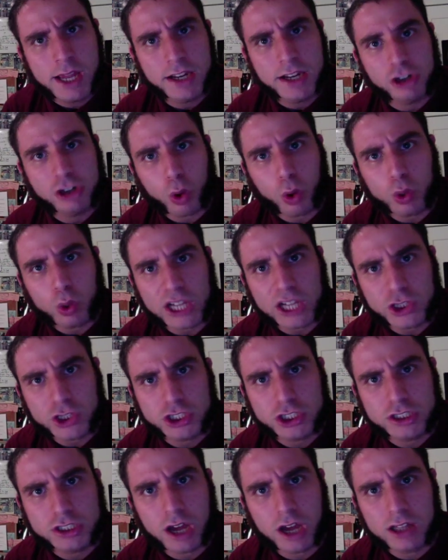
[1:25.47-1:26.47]
Dole out
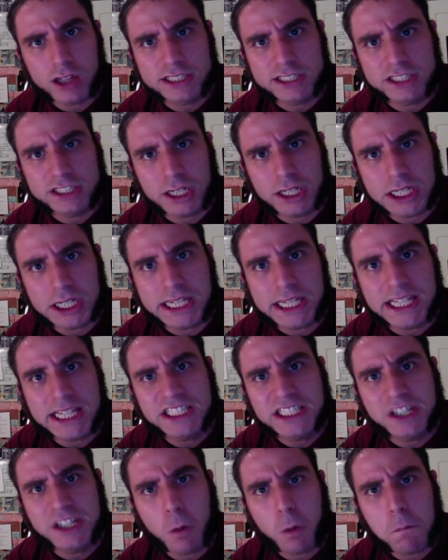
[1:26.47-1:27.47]
your knowledge on a
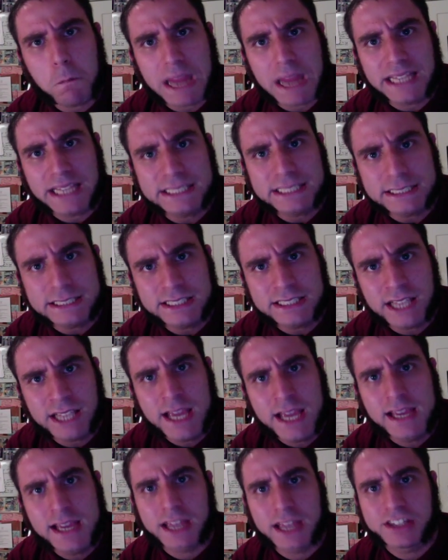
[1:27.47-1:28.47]
need-to-know basis,
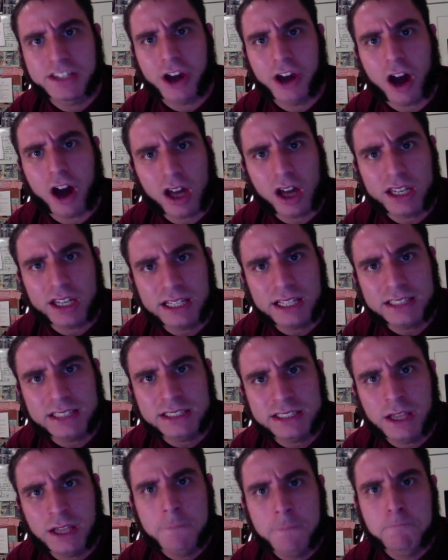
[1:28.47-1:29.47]
and your
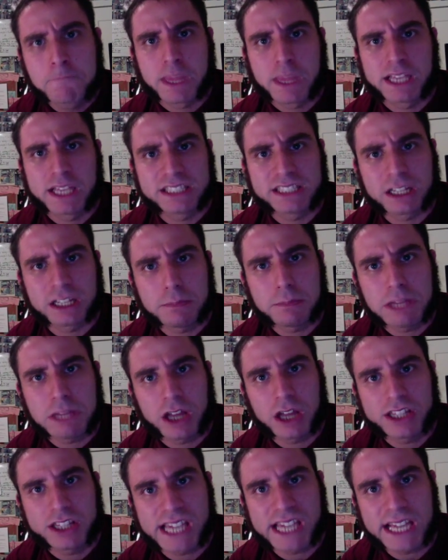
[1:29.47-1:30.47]
audience is going to be
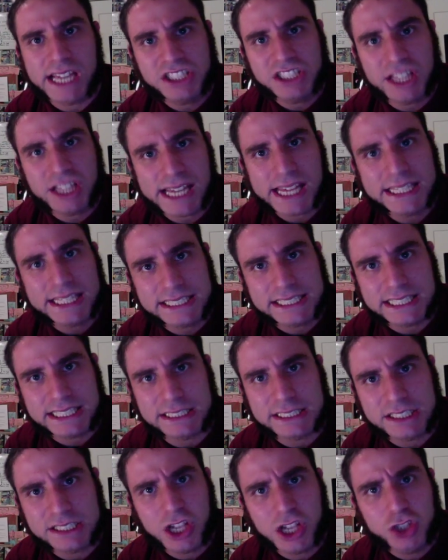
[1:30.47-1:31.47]
on the edge of their
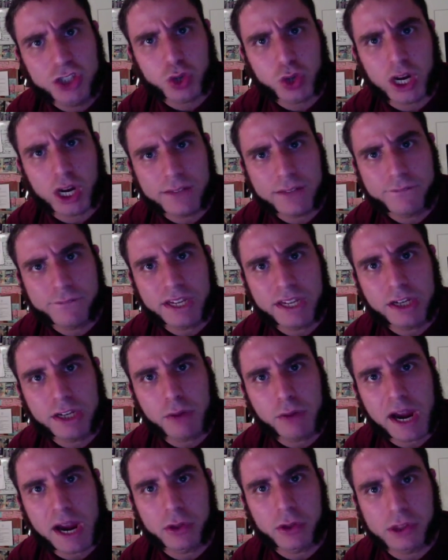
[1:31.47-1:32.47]
seats trying to
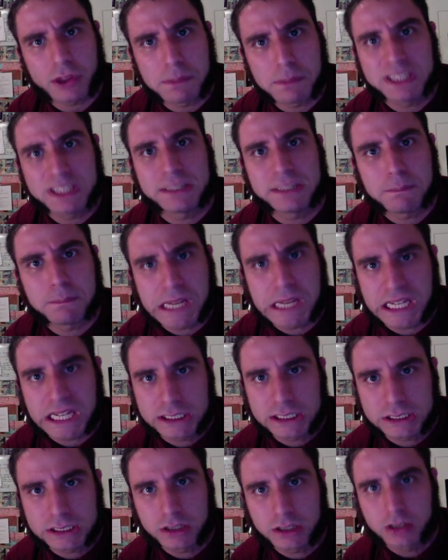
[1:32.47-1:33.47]
figure out the missing
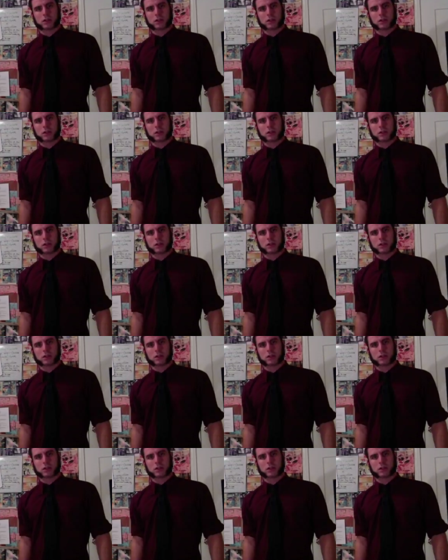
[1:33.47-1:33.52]
piece.